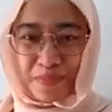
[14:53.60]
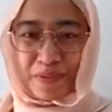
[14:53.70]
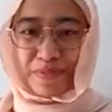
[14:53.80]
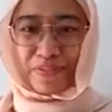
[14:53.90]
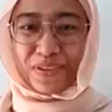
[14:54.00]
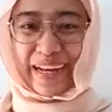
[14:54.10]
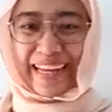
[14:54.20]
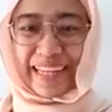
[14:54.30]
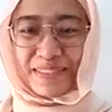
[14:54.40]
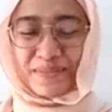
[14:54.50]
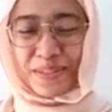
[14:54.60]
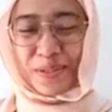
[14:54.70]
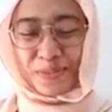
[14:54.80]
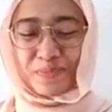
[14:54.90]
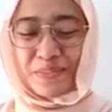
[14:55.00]
before I
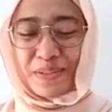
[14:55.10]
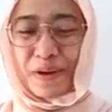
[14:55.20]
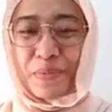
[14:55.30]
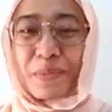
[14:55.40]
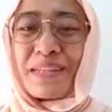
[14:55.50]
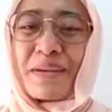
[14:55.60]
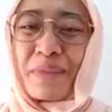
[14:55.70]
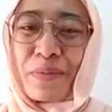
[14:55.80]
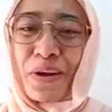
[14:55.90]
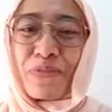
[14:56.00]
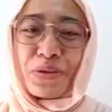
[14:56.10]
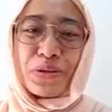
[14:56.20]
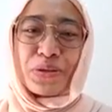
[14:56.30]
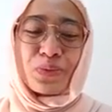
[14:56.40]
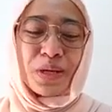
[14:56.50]
probably share my point of
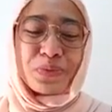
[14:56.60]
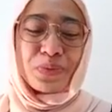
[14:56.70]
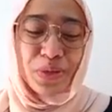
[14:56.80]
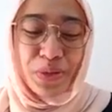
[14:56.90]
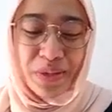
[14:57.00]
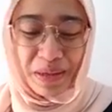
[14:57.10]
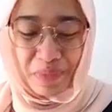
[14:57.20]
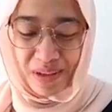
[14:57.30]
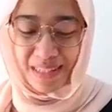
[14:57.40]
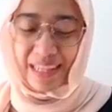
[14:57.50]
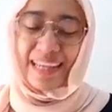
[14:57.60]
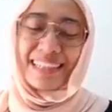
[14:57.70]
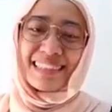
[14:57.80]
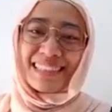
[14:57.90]
view, what do you think about this, Alex?